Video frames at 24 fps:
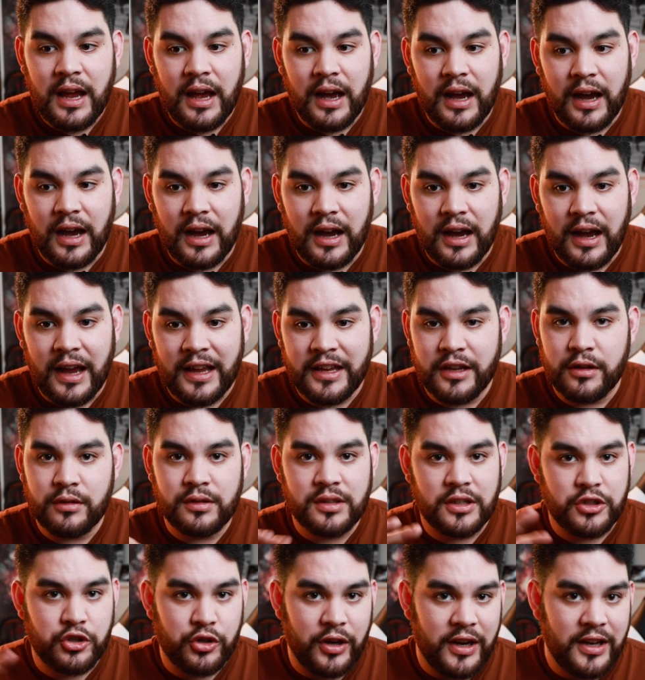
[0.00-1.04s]
I
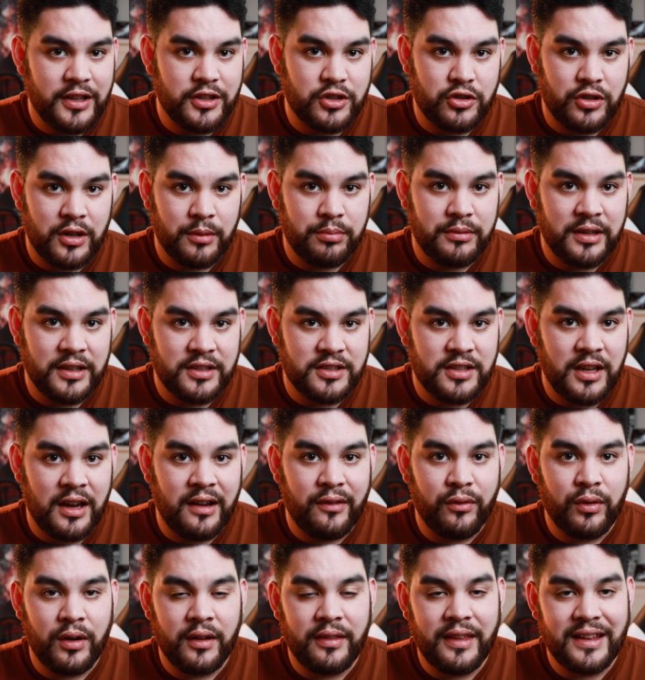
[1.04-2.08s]
use a transcripting
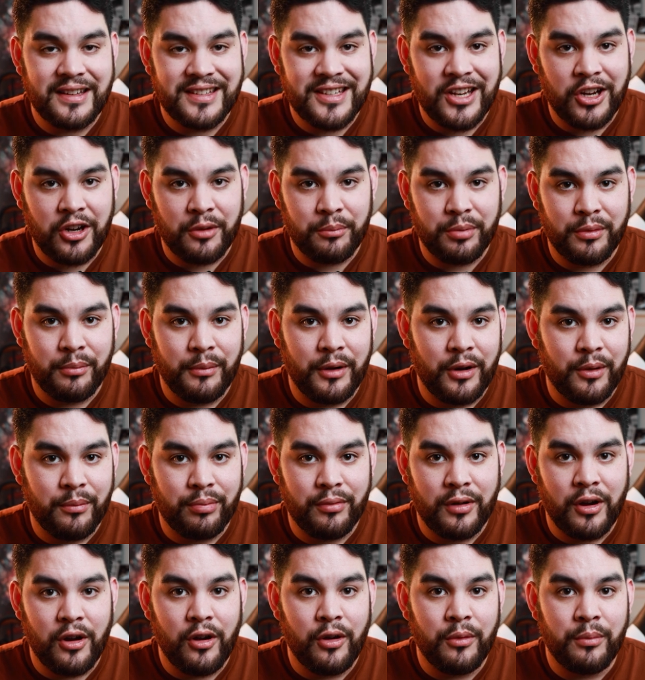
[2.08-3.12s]
software that's here in Premiere
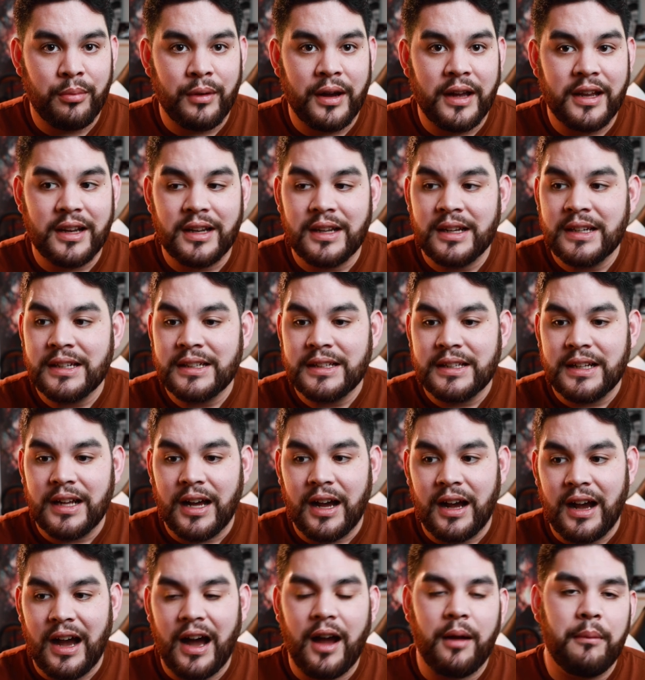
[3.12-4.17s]
Pro, but
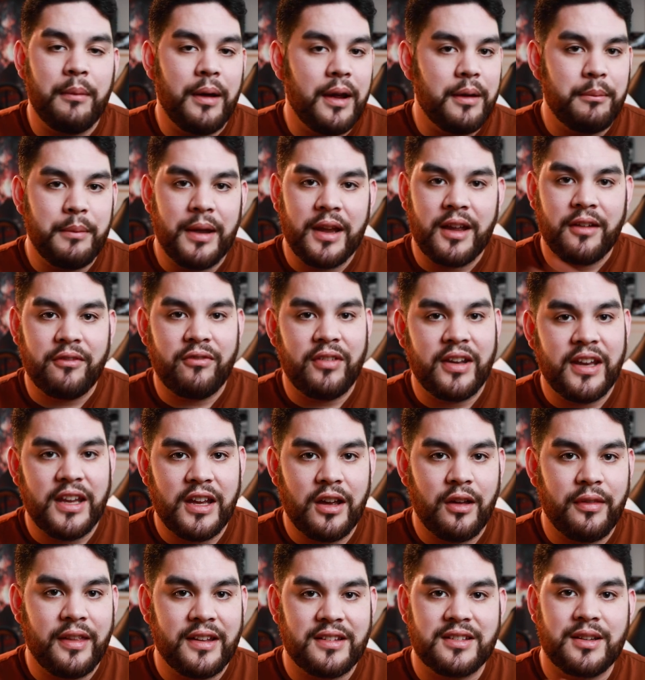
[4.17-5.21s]
I might make a
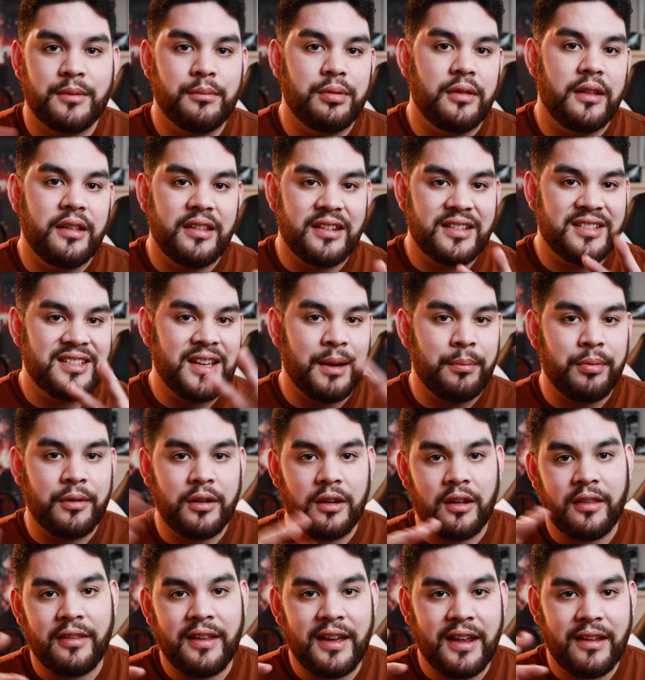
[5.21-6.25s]
video that's completely separate
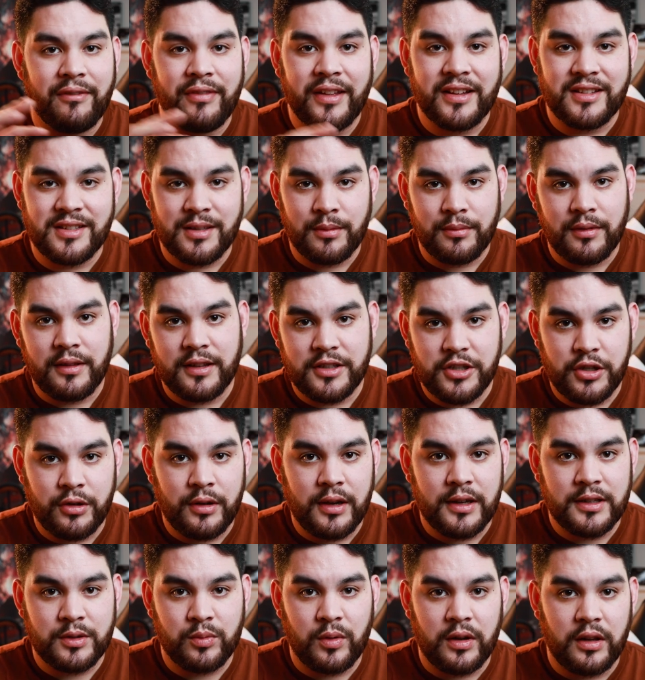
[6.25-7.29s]
on that if that's something that you
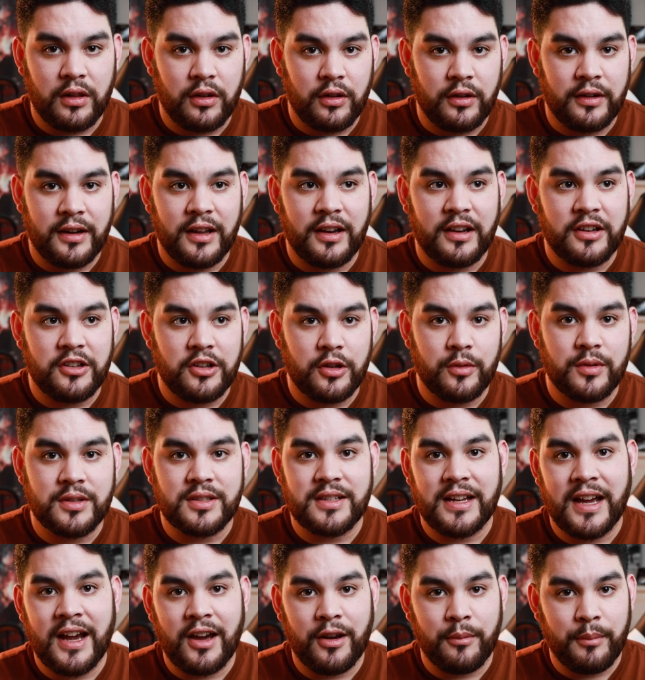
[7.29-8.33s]
guys want to learn how to do, as
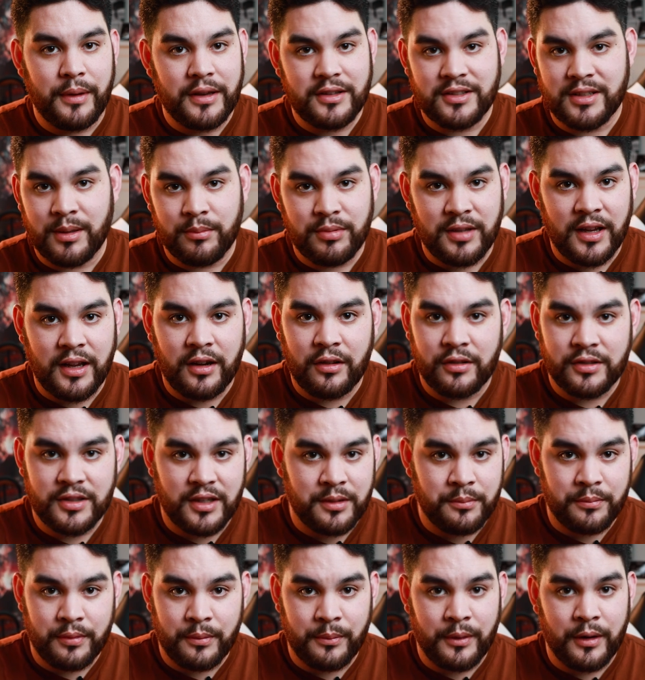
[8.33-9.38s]
to how to make subtitles in
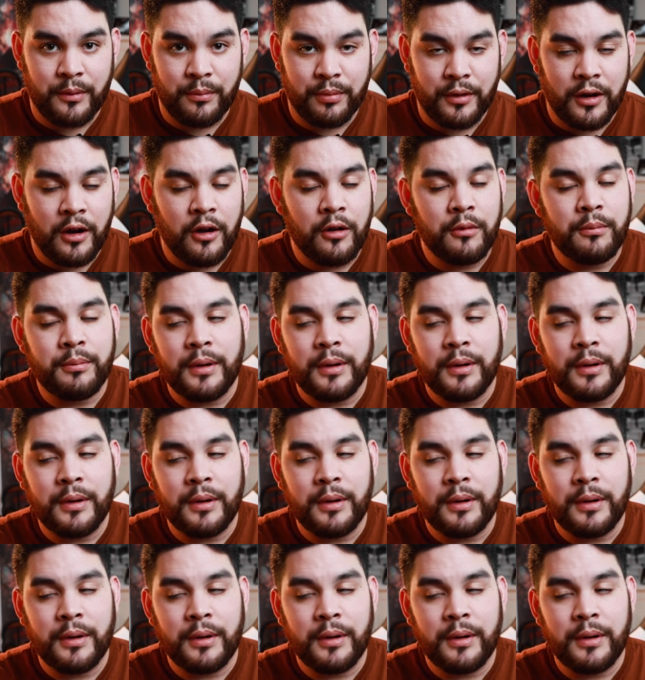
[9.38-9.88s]
Premiere Pro.